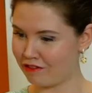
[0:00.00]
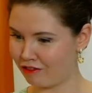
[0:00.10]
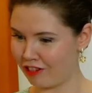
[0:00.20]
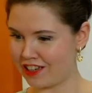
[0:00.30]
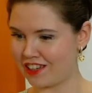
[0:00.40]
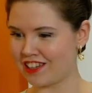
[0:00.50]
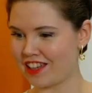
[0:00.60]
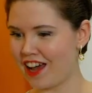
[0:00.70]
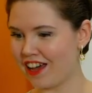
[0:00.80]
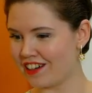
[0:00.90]
faces
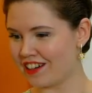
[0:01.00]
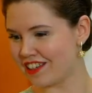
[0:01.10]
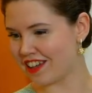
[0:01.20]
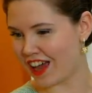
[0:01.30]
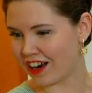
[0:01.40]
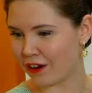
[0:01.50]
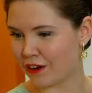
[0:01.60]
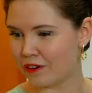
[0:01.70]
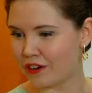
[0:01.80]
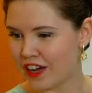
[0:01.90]
there. Anissa, hello.